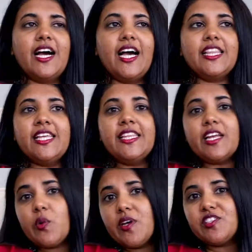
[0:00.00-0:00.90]
I think that
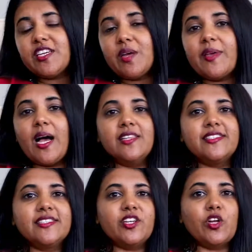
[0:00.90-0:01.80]
question can be
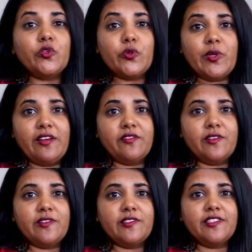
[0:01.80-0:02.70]
answered on two
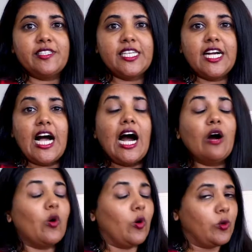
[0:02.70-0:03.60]
levels.
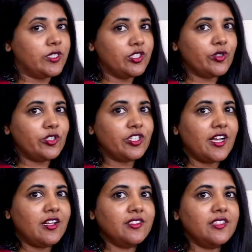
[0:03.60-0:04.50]
How old is your
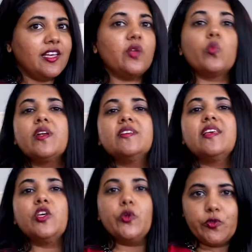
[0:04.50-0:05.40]
child and what are they
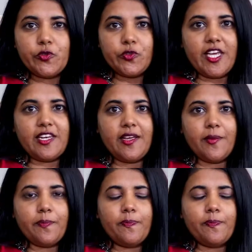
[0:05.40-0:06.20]
used to getting?